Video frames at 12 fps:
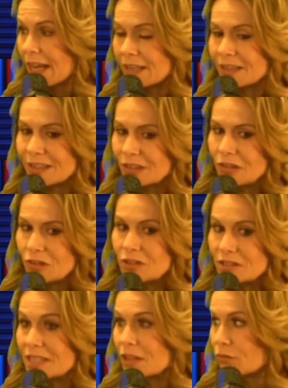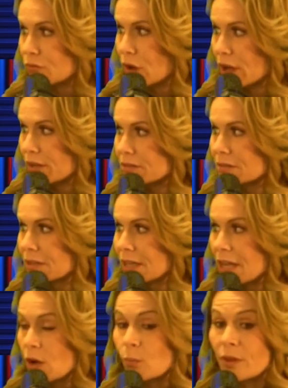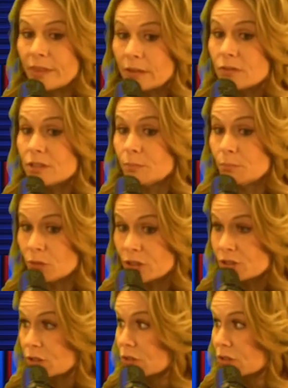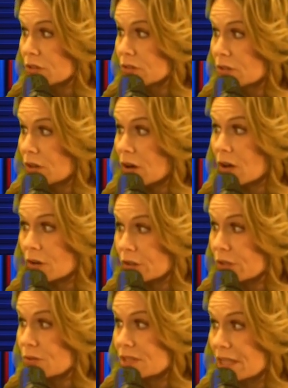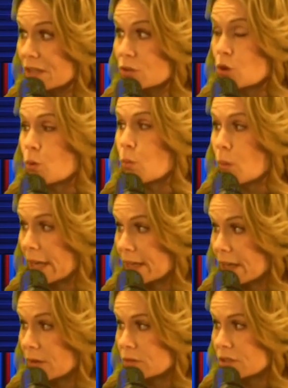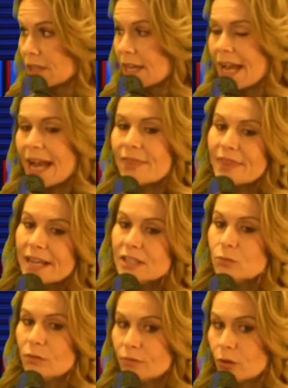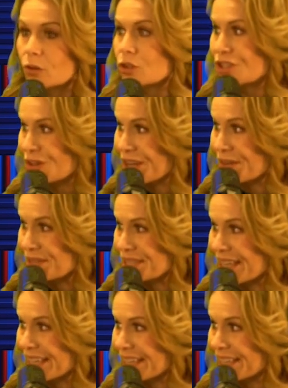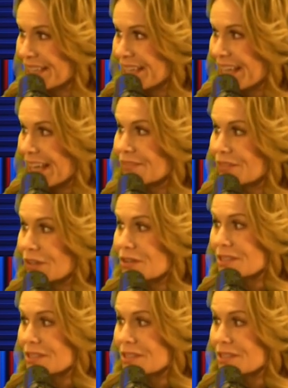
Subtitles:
and you can see the flaws. When there is a blizzard, all you see is the whiteout. And that's what voter turnout's like. Mm-hmm. If there